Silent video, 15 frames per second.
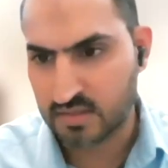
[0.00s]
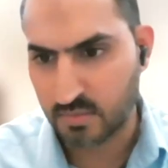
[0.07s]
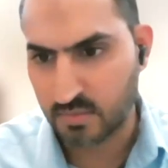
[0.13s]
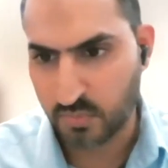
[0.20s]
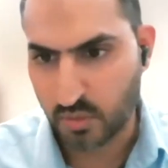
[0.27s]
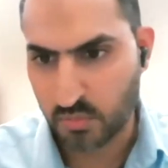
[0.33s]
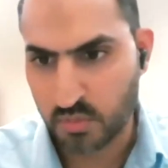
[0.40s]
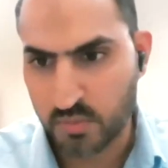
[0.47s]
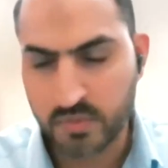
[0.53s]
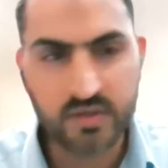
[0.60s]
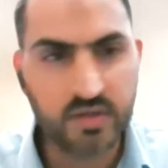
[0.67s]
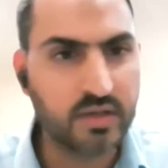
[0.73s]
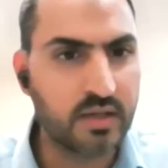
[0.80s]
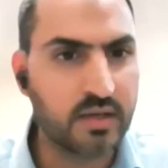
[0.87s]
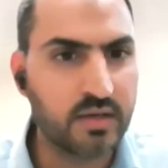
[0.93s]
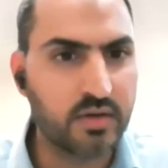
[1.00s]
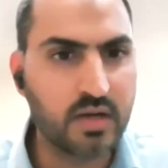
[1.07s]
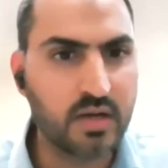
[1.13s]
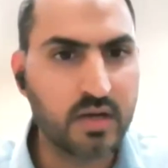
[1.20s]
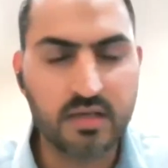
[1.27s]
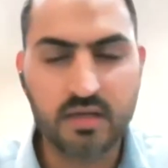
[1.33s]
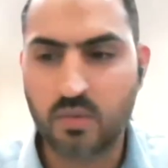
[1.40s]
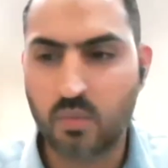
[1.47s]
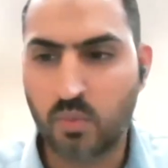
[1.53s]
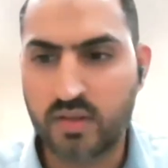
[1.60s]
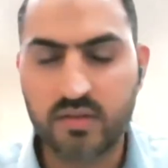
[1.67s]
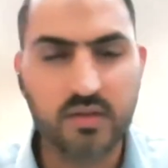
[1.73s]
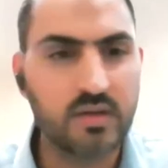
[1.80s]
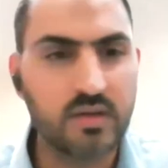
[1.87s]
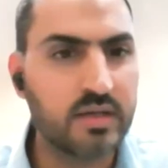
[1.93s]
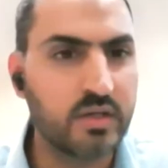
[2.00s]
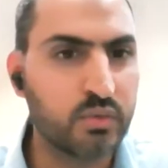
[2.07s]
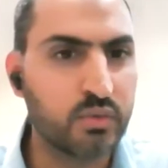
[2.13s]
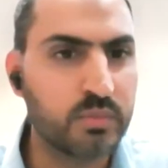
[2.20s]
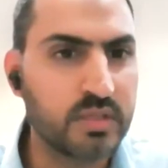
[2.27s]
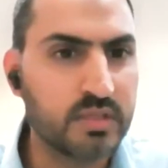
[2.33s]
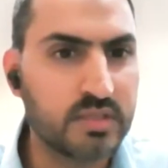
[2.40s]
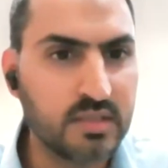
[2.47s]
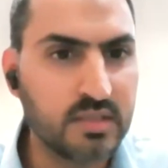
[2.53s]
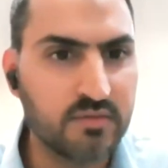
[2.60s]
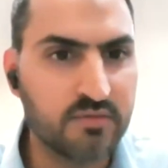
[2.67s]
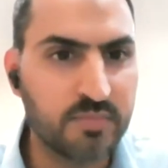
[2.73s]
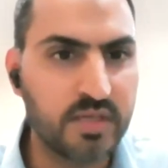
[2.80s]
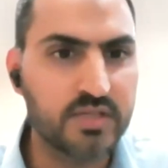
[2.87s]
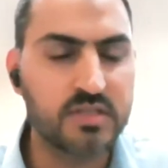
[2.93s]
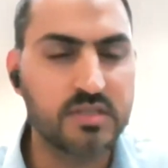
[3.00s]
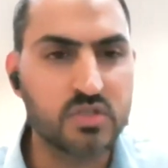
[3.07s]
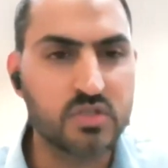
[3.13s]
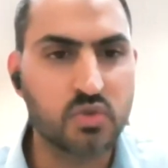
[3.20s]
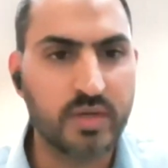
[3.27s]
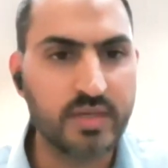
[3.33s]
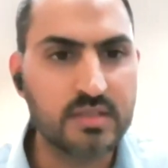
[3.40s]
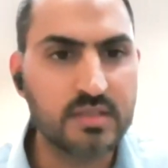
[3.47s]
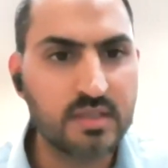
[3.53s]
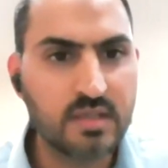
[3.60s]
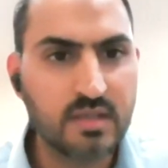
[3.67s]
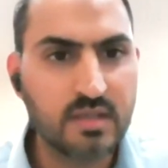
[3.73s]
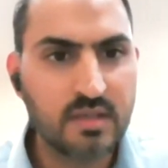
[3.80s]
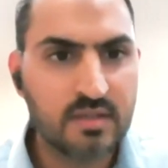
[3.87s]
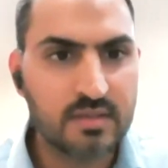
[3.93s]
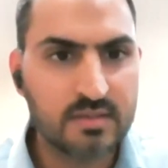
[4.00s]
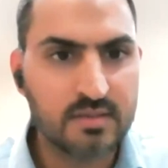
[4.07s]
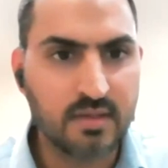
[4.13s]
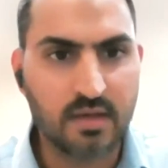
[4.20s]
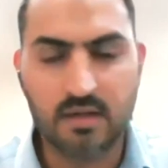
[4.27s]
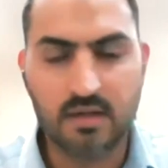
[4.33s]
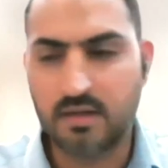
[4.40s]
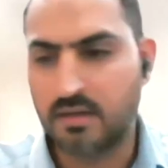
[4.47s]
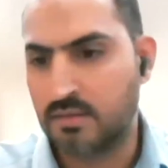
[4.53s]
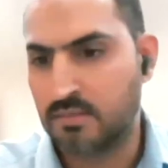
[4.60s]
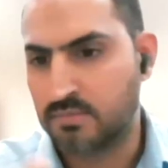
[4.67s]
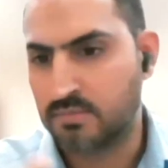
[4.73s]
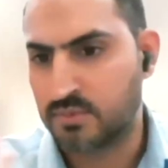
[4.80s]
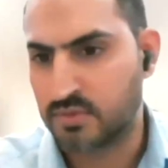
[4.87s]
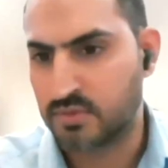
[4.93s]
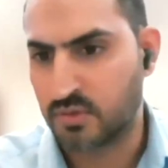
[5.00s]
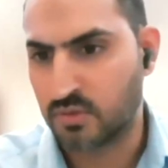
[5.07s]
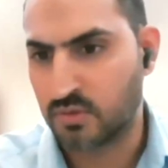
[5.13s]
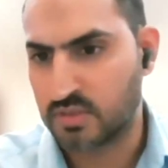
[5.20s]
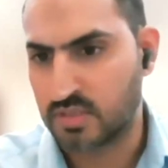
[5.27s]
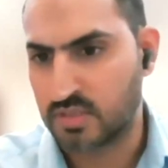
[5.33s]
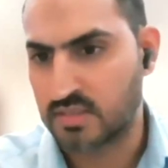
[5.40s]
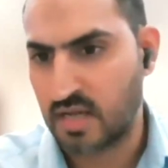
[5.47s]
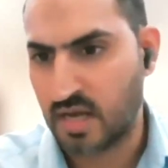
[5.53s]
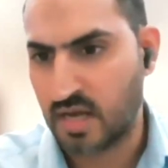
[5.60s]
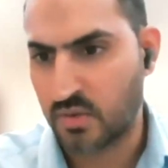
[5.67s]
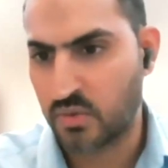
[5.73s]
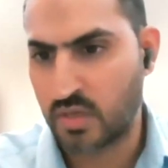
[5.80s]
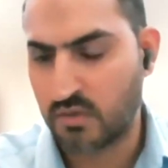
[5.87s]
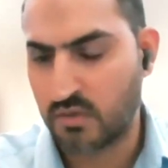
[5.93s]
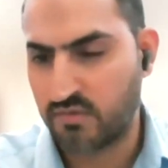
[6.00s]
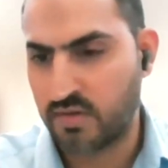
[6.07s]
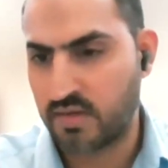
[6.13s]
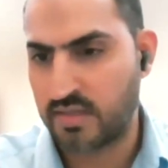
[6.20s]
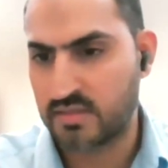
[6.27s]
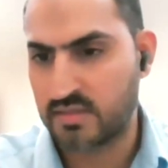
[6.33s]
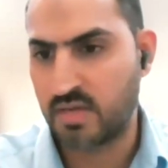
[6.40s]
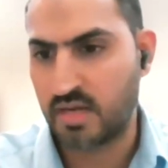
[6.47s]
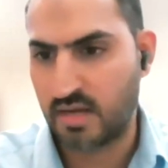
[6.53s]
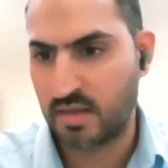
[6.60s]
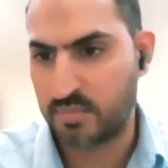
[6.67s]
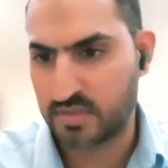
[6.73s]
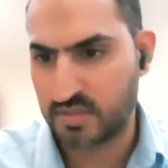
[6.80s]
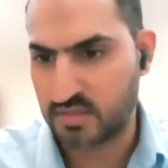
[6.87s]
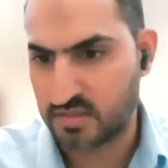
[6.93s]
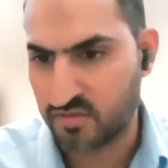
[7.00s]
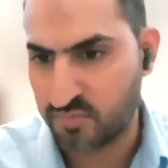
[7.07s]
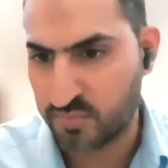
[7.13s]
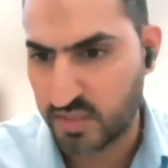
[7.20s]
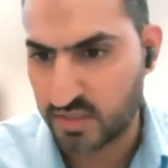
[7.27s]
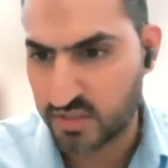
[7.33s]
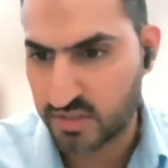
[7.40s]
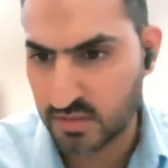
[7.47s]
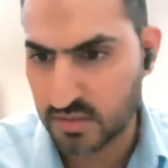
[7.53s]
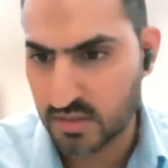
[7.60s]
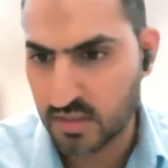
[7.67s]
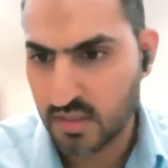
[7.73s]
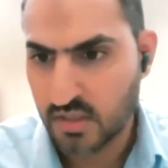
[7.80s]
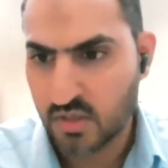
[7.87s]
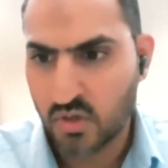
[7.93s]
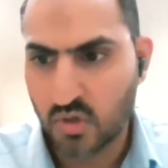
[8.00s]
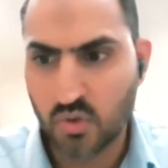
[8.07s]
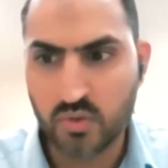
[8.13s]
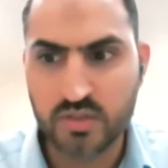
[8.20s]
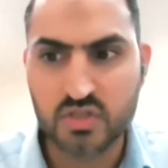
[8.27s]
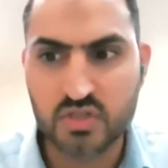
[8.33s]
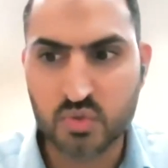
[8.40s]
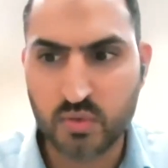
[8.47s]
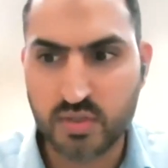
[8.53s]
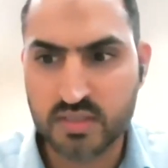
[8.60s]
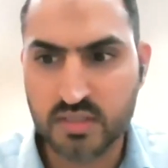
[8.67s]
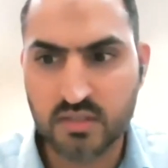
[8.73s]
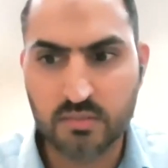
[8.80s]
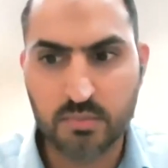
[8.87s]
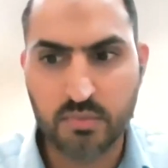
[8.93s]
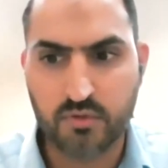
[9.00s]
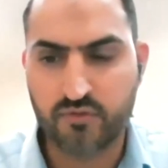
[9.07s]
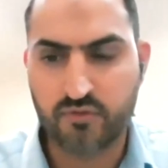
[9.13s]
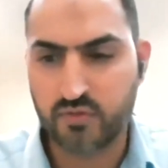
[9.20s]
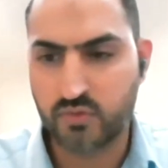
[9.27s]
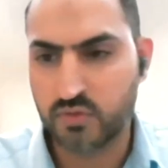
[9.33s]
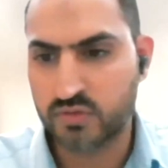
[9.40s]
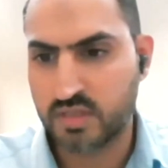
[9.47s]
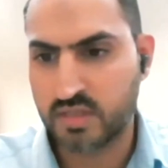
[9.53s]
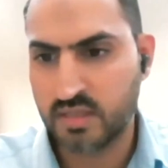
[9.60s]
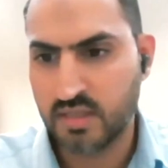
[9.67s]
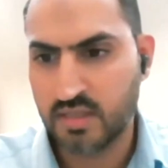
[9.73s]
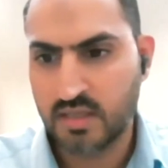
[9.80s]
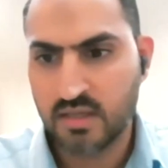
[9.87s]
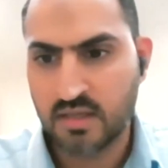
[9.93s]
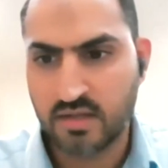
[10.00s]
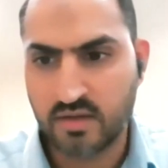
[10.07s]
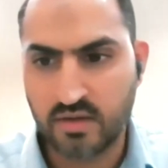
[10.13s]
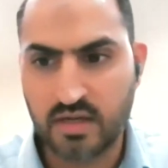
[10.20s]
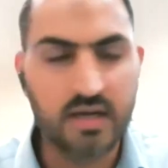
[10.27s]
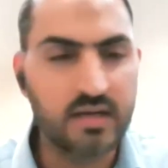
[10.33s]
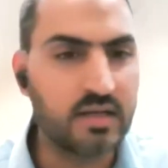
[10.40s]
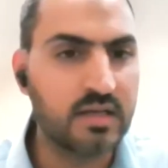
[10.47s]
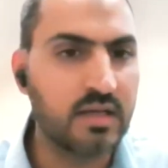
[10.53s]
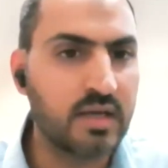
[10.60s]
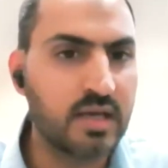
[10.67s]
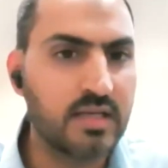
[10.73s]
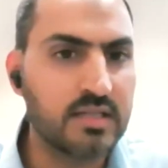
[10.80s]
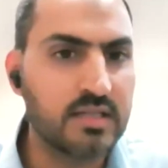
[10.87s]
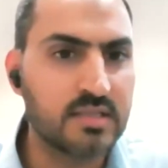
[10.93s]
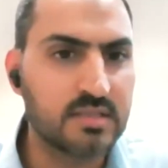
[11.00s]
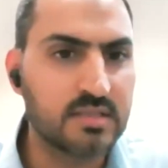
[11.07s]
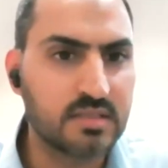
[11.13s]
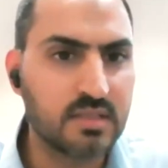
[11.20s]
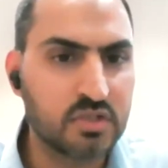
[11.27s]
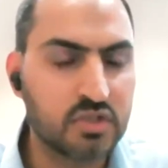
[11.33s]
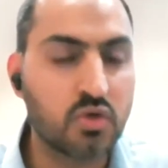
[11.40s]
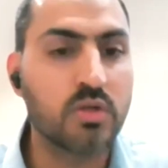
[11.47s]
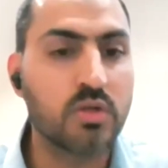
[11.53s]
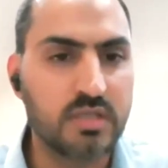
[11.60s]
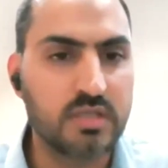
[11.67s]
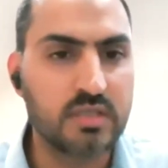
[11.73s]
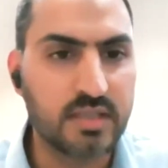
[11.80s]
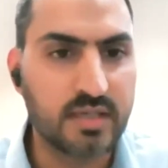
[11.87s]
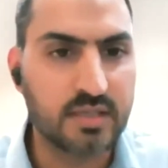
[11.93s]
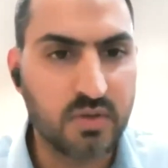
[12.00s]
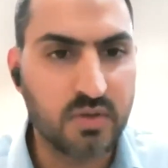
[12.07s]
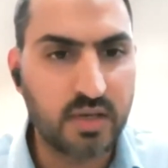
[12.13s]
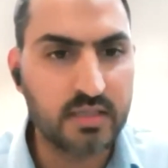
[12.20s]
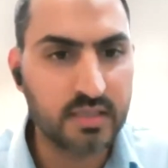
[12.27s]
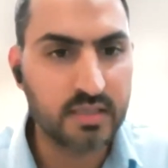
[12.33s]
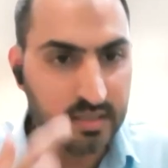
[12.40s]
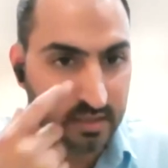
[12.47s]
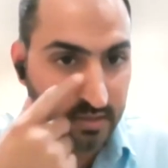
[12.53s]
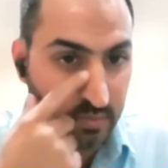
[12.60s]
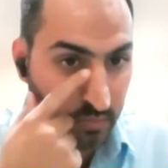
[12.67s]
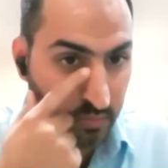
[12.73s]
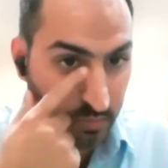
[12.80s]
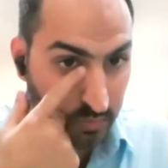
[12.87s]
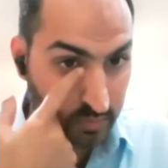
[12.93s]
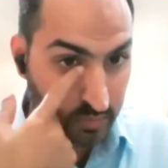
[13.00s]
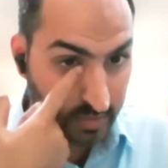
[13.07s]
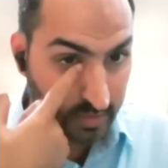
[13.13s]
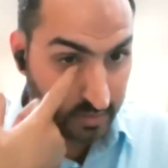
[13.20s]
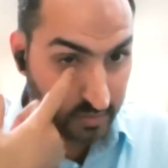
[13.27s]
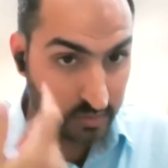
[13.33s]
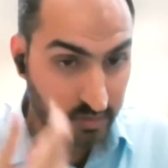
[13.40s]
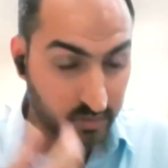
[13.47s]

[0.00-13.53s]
it's probably reg regarding weather and humidity, if patients sweat. Uh, so it says, how do I advise my hypertensive patient who is sweating profusely regarding his salt intake? So ideally, you would like